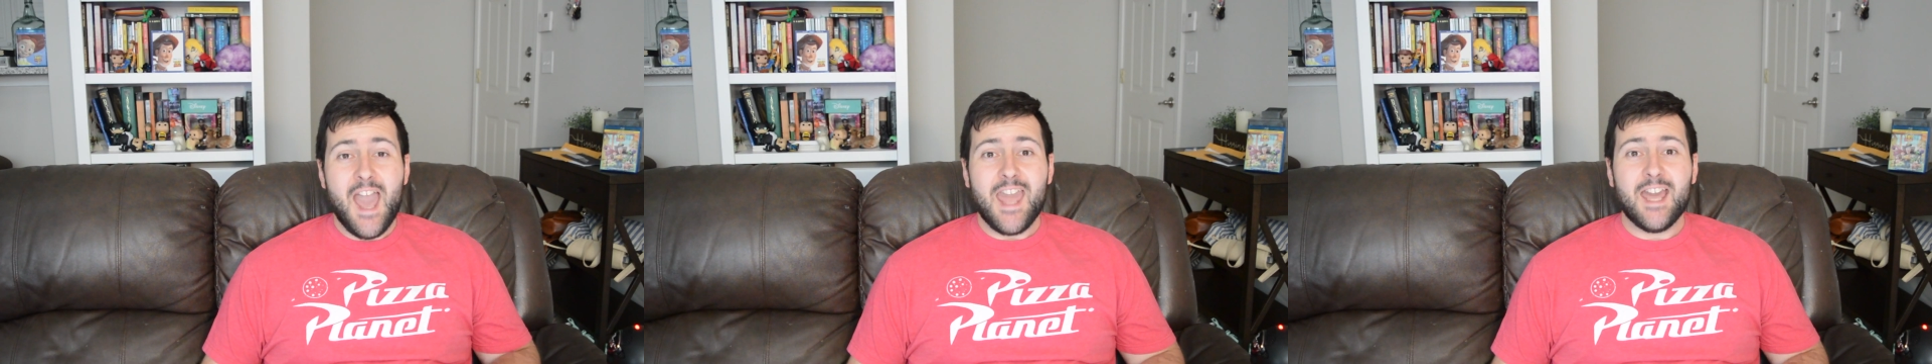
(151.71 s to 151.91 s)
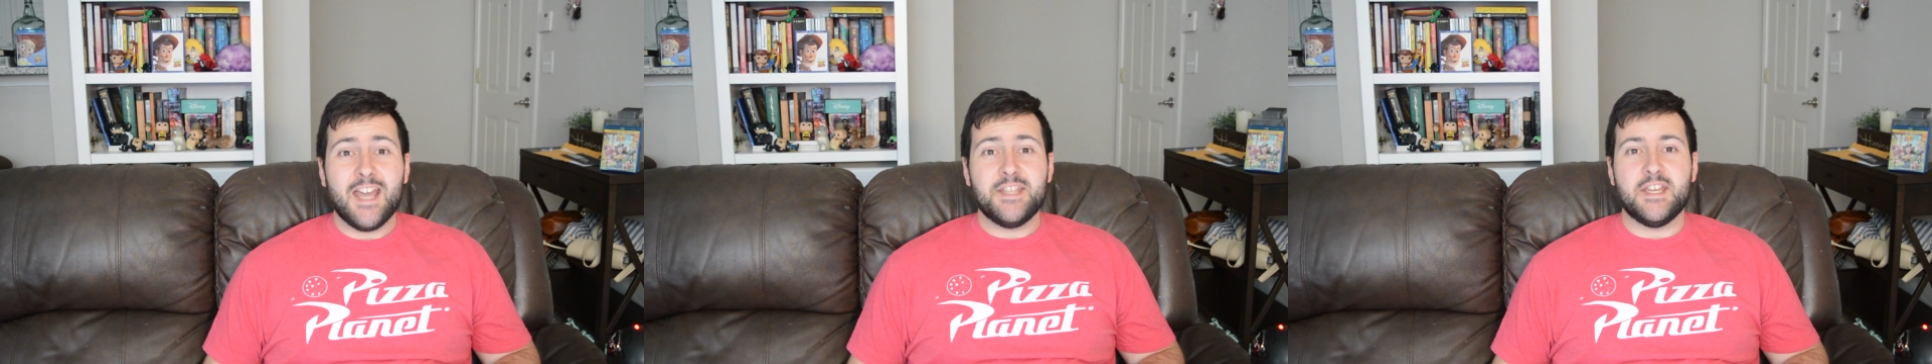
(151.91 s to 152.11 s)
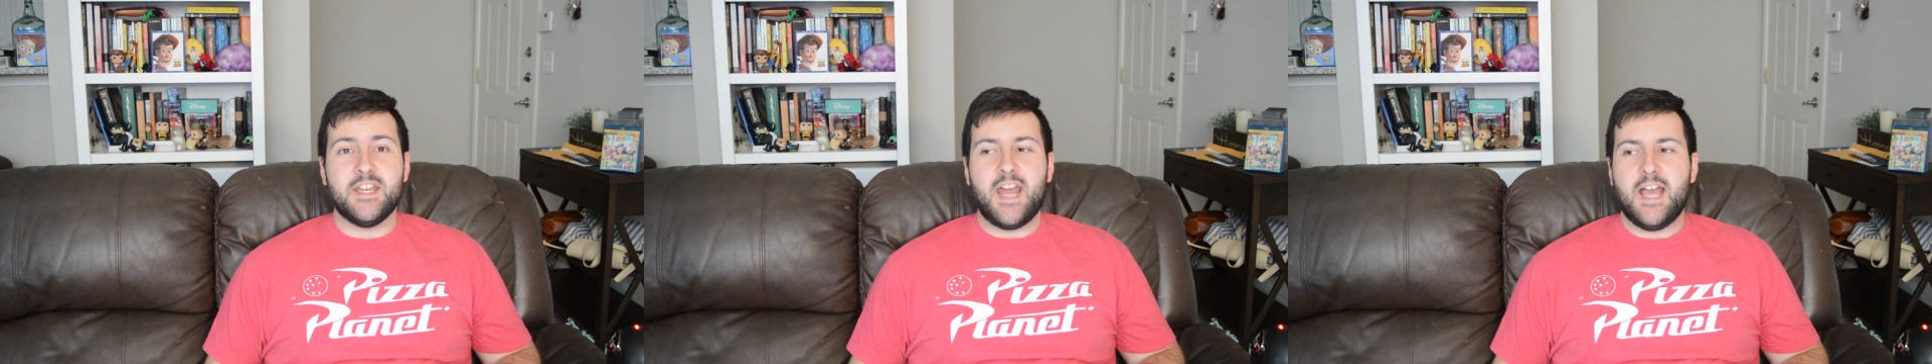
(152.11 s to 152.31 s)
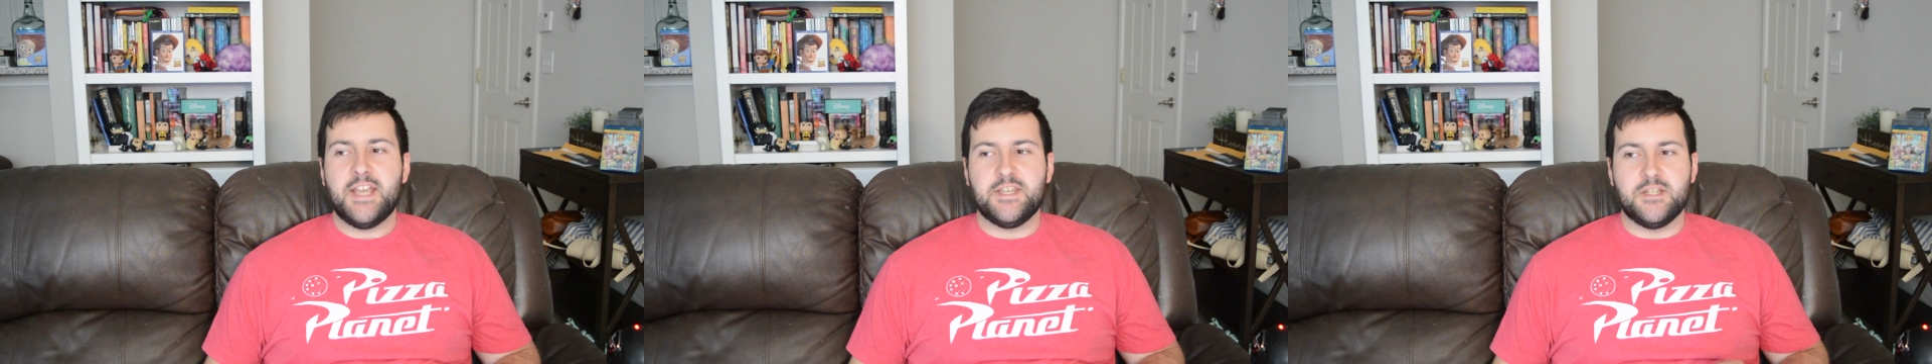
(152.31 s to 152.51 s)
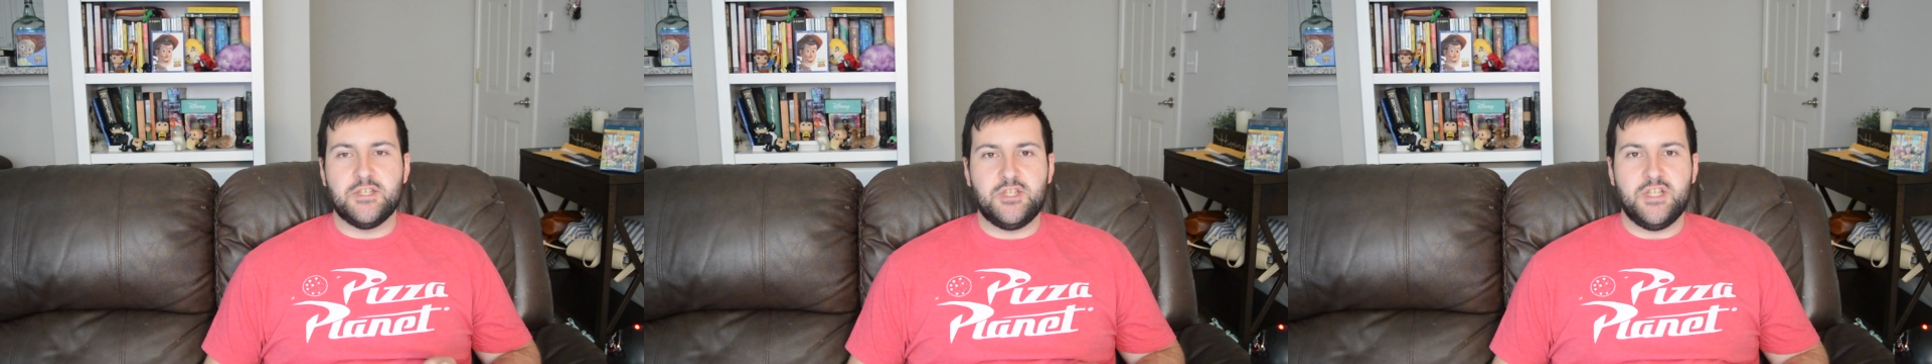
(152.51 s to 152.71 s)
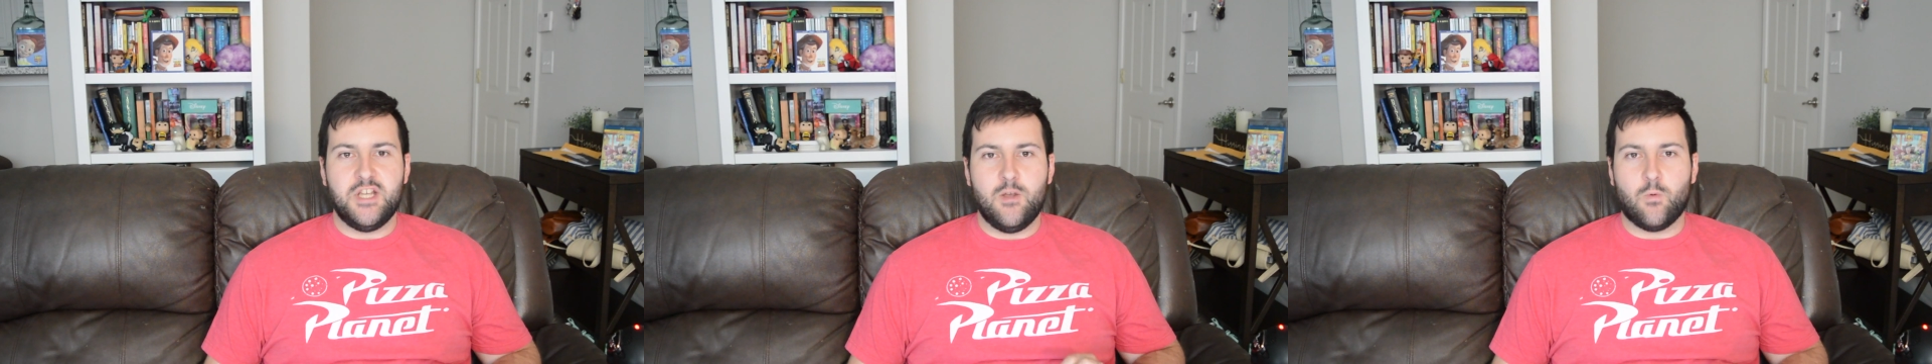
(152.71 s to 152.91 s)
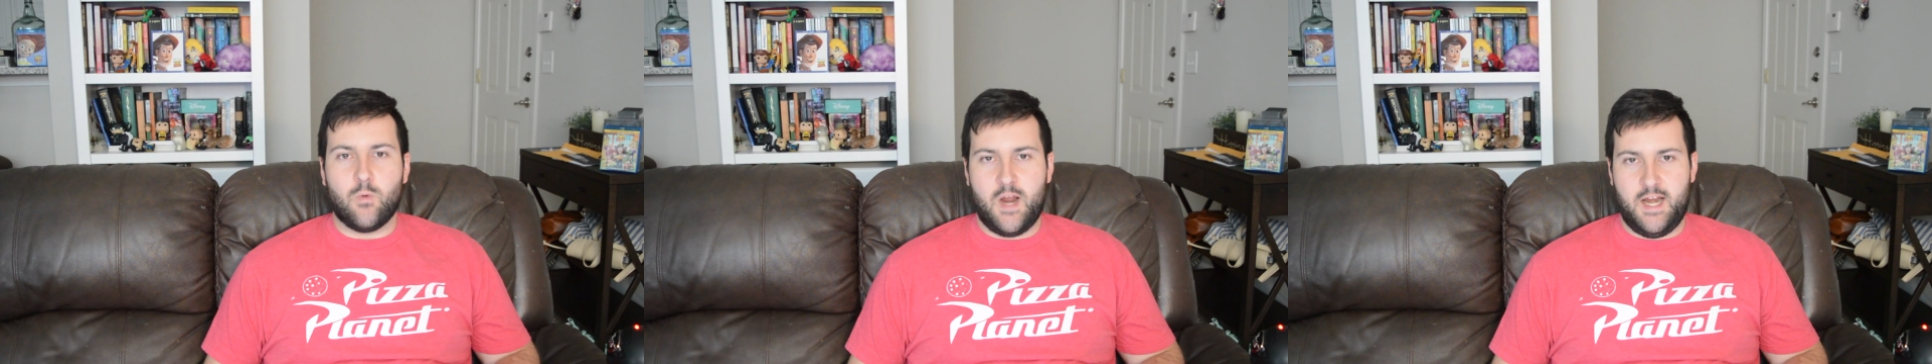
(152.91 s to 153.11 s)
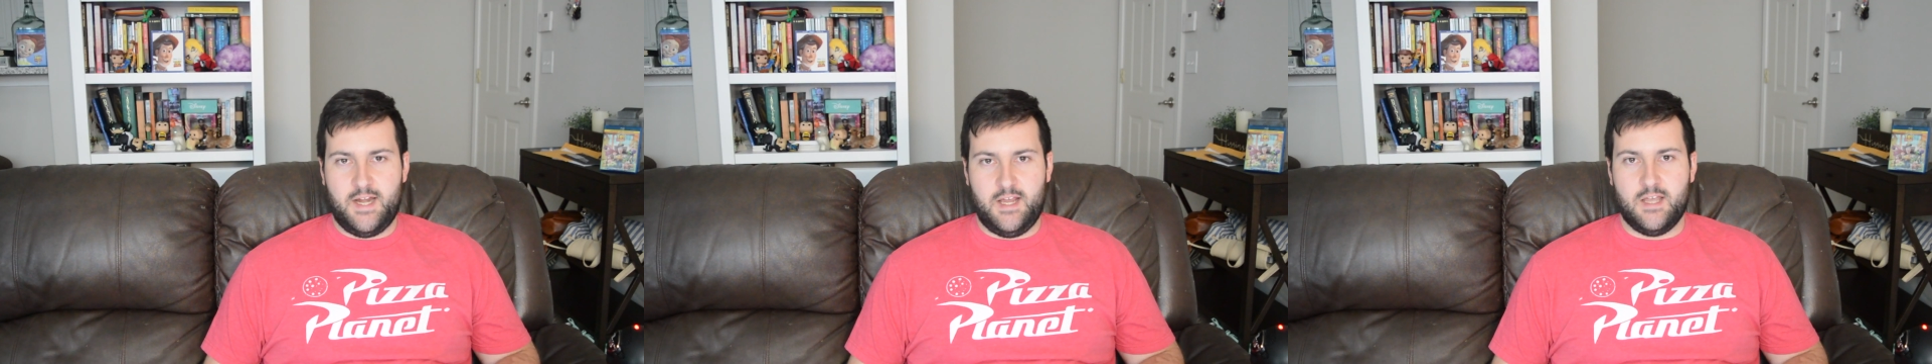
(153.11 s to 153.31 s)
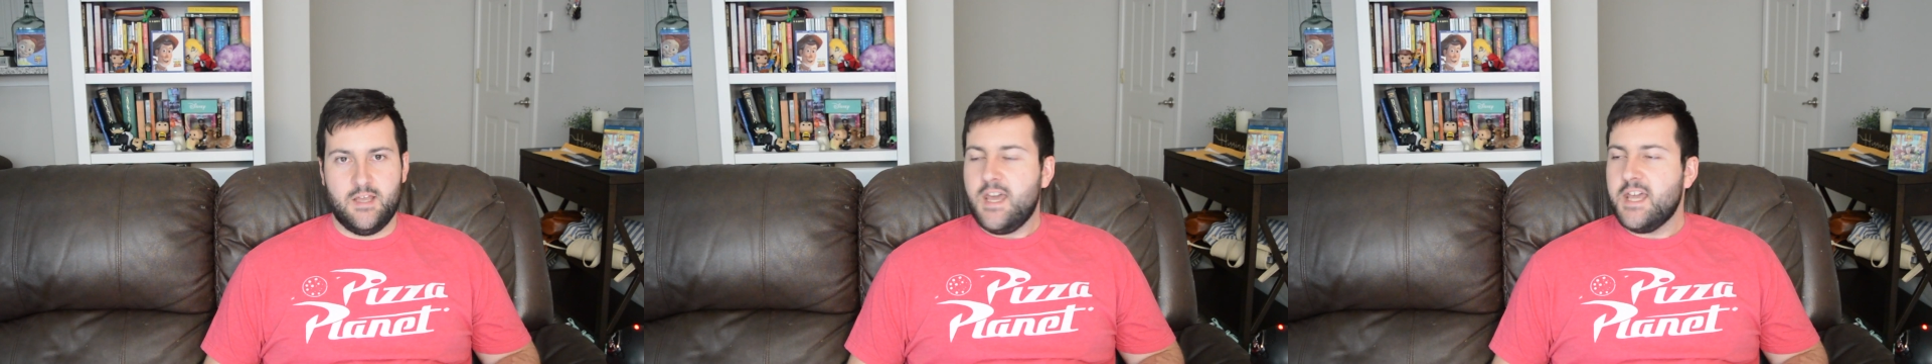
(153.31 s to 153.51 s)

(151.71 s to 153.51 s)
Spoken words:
and it has a G rating.